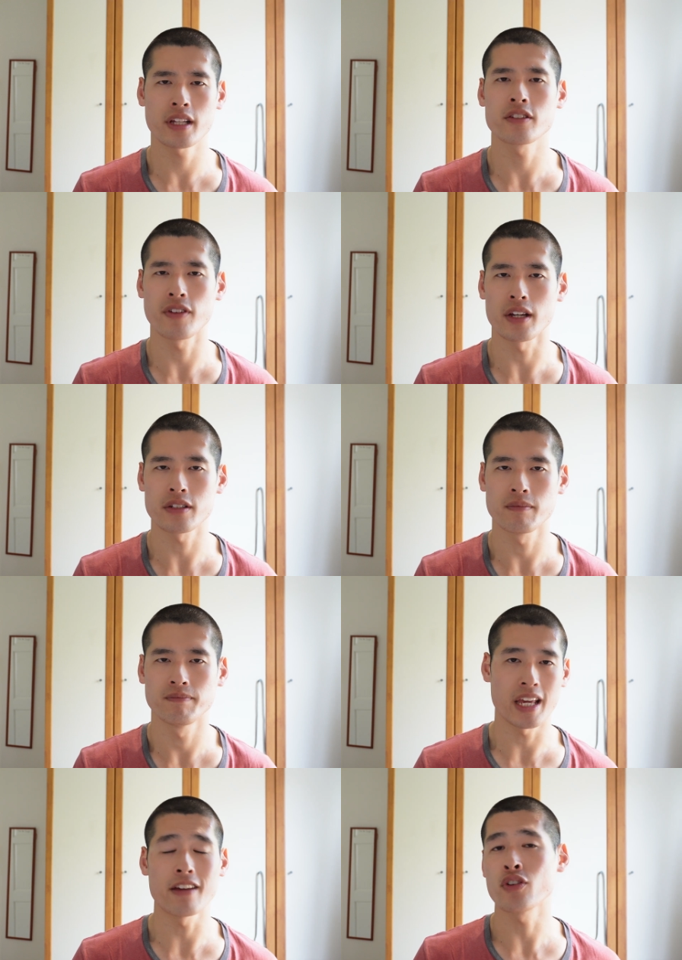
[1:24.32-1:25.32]
things first.
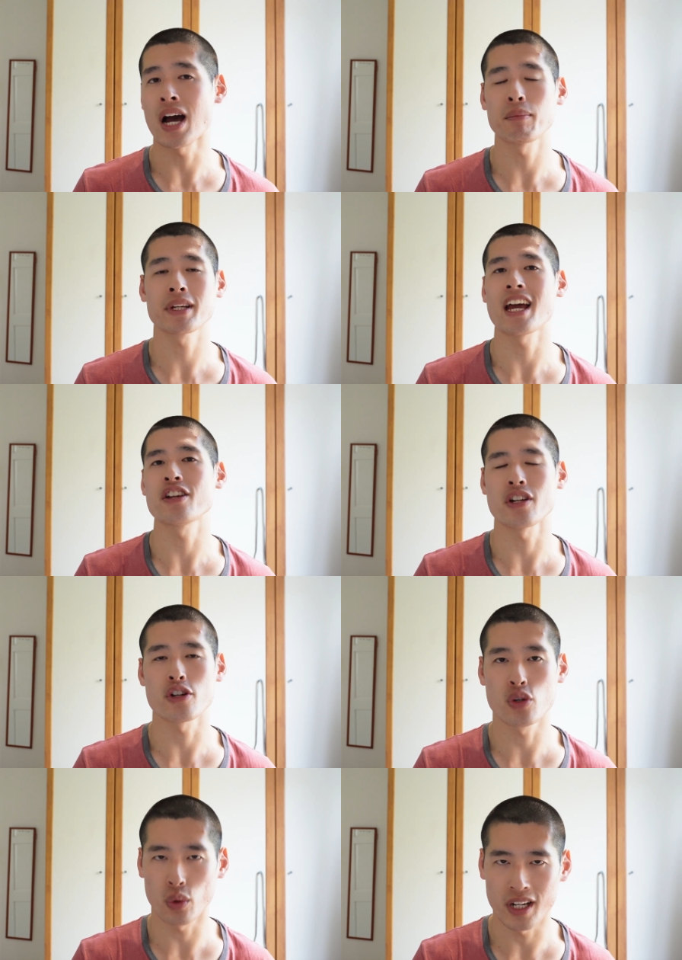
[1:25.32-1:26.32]
If your application is
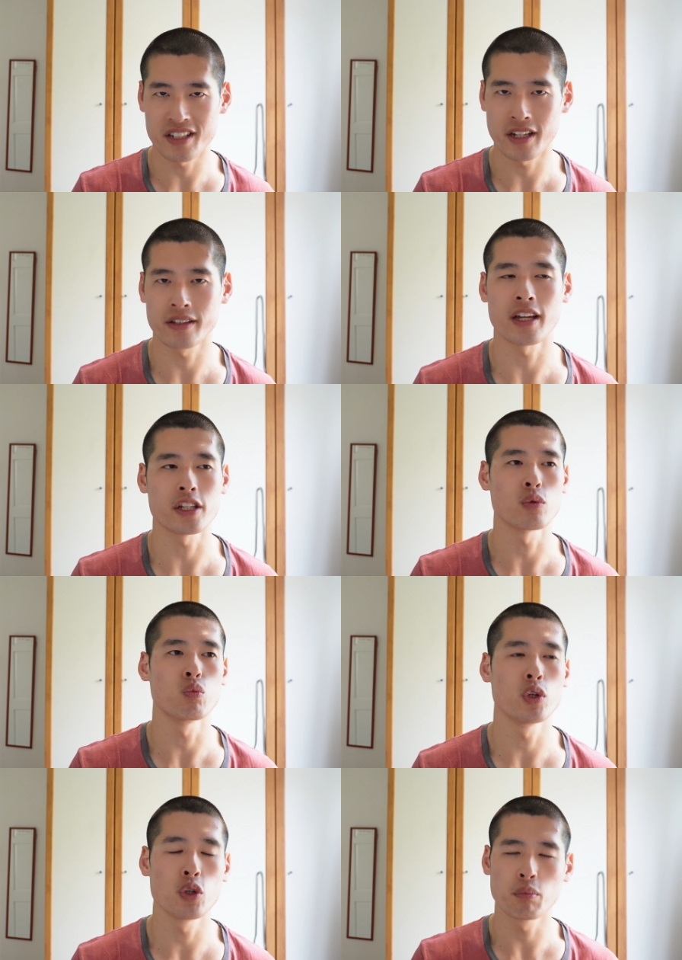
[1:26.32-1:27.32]
shortlisted, then you
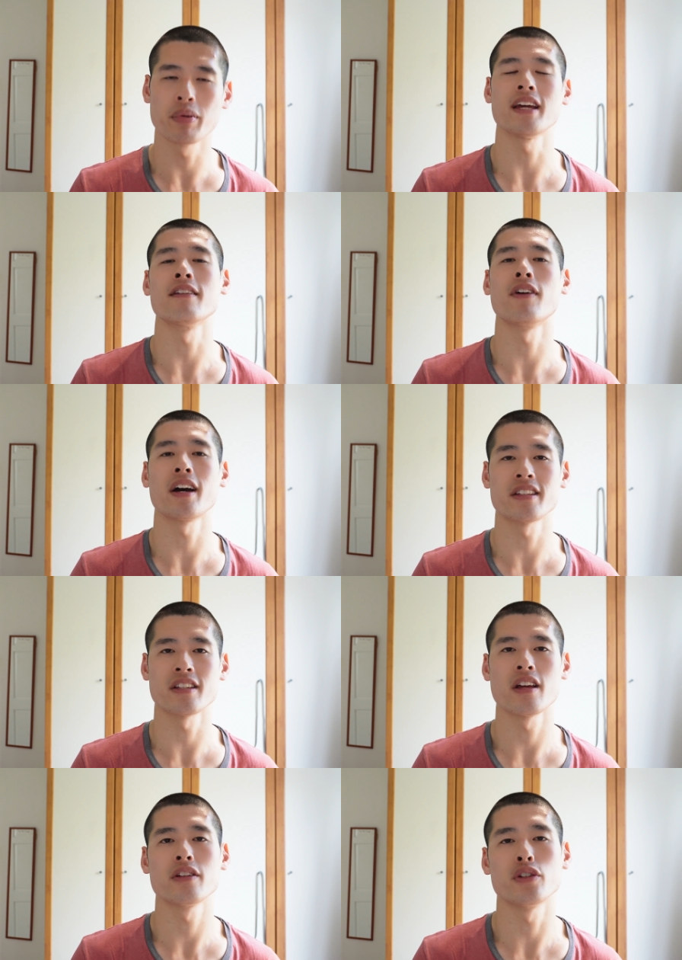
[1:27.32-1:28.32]
will be
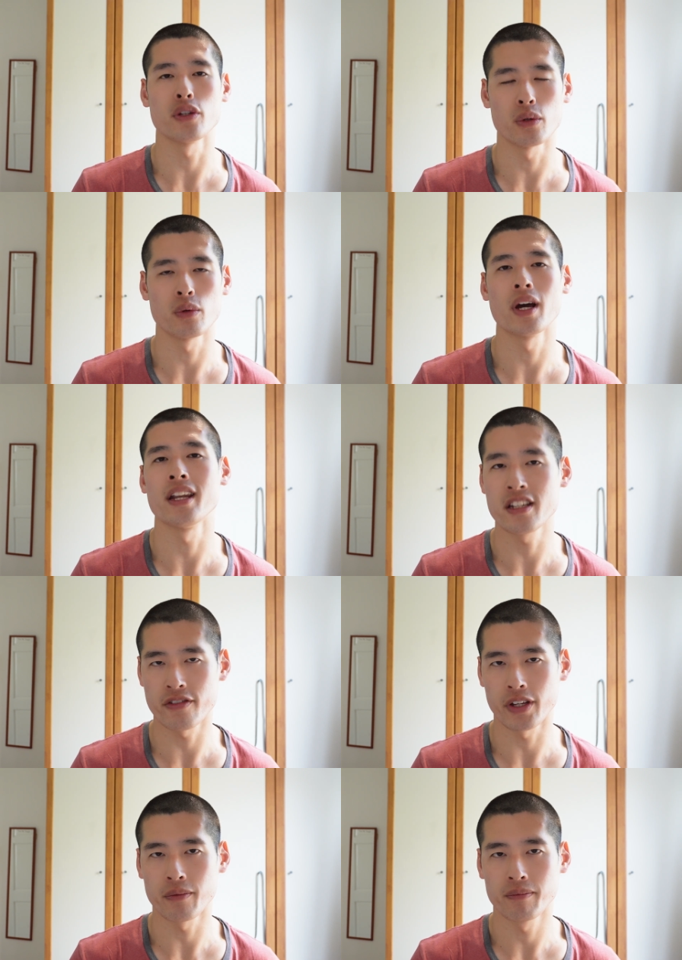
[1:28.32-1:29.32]
invited to an
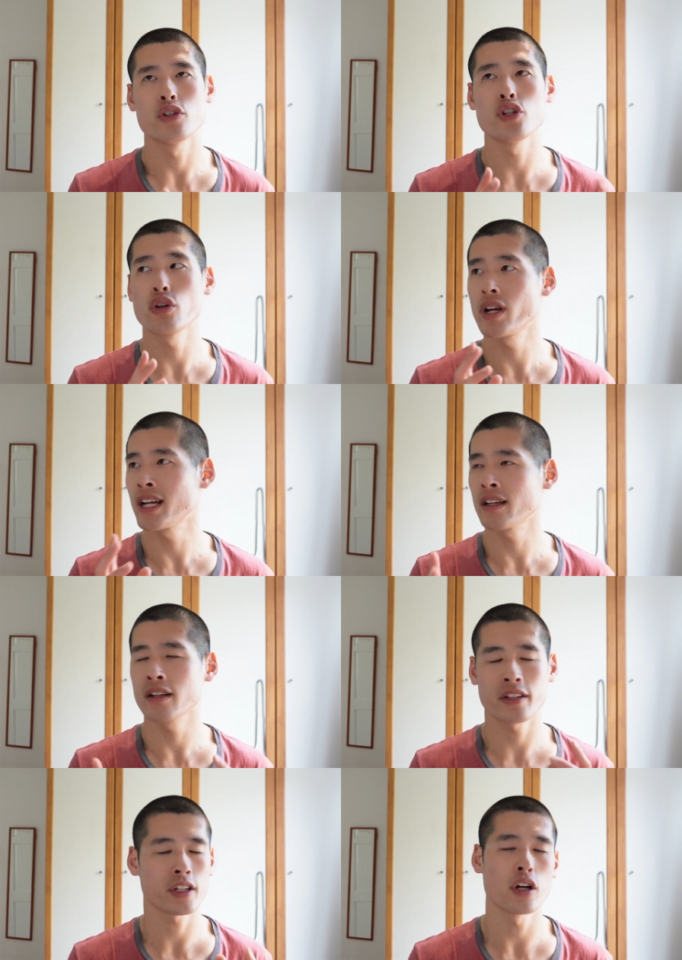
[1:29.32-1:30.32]
interview.
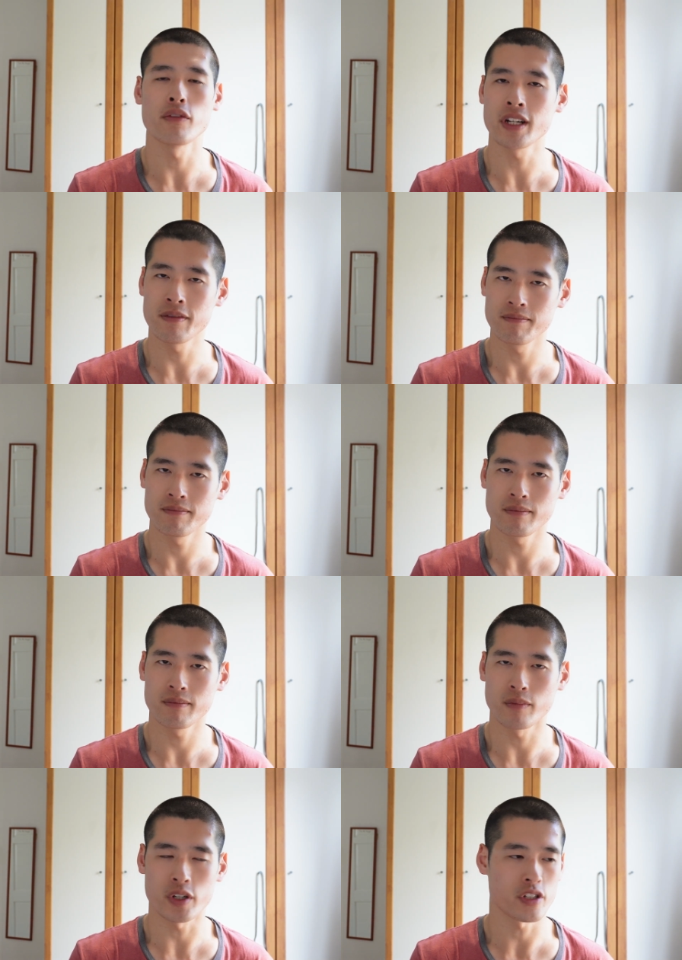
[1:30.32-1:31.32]
During the COVID,
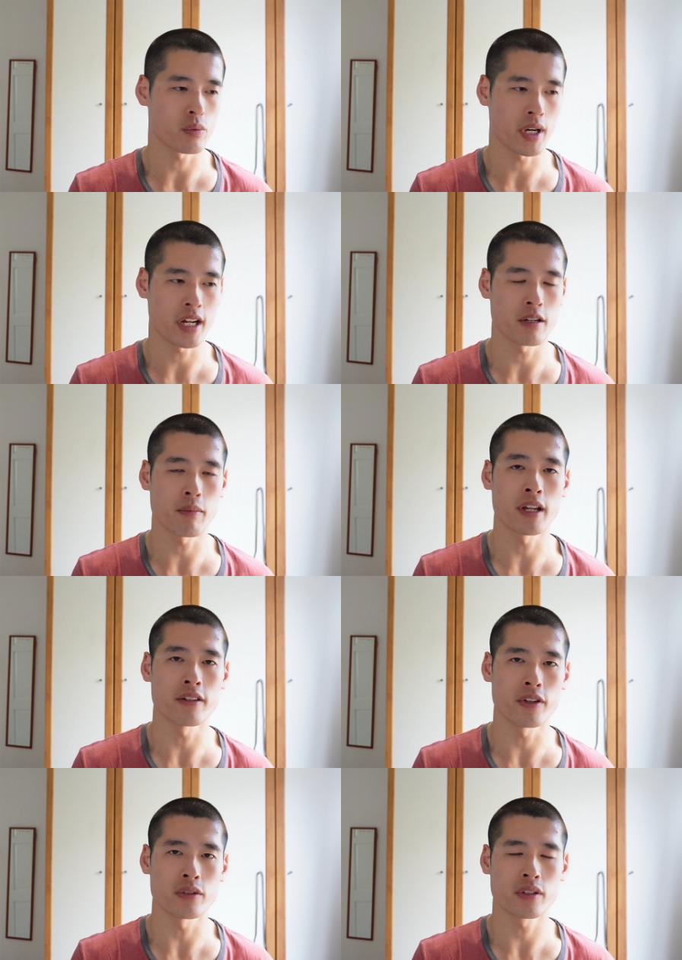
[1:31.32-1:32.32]
which is when I did my
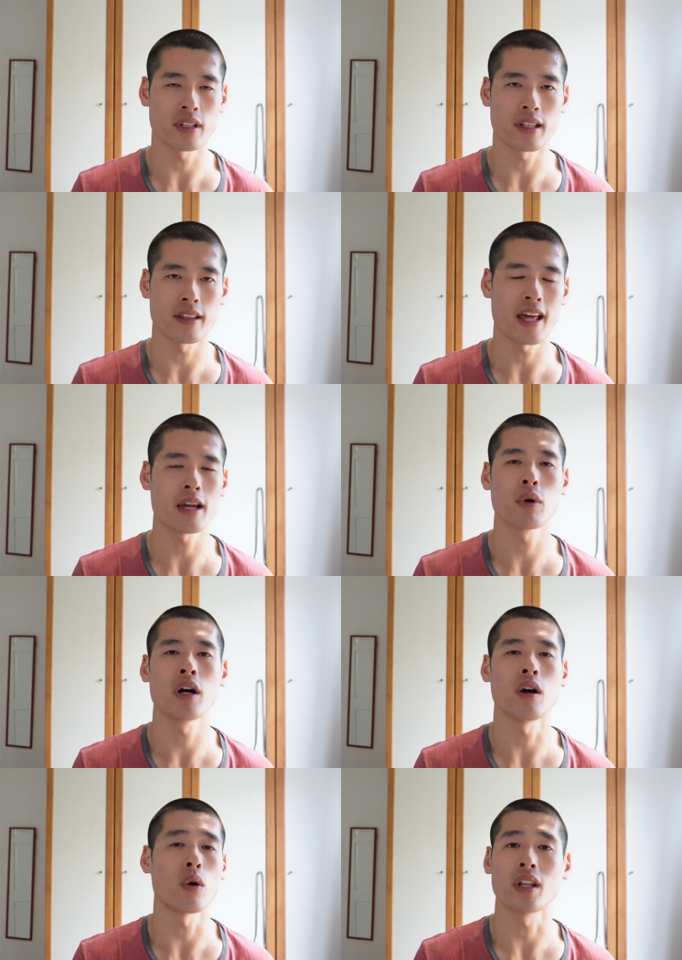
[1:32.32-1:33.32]
interviews, they
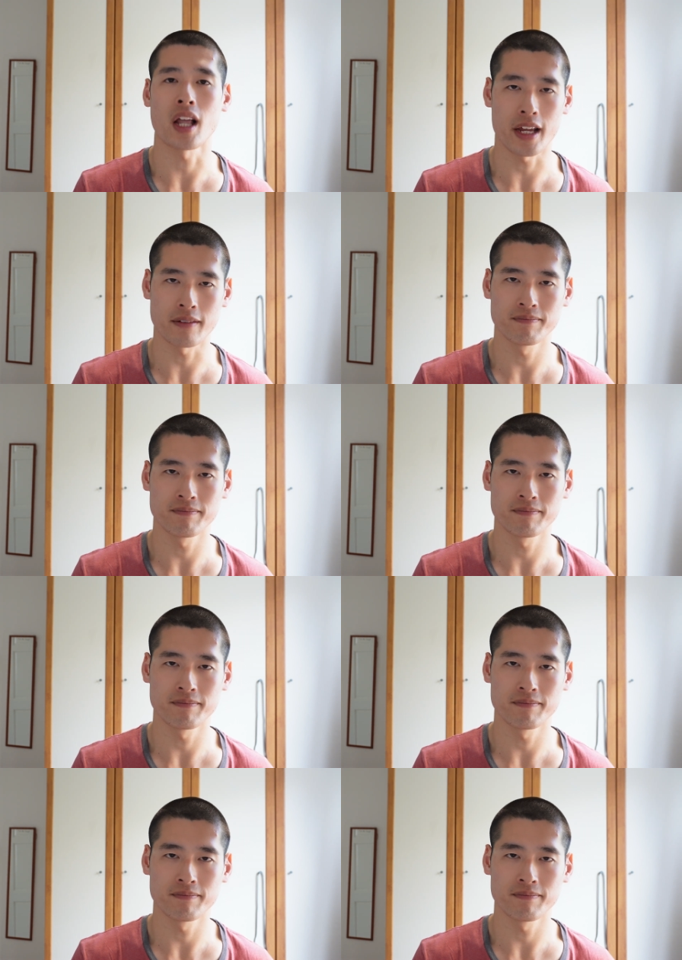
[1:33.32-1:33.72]
were online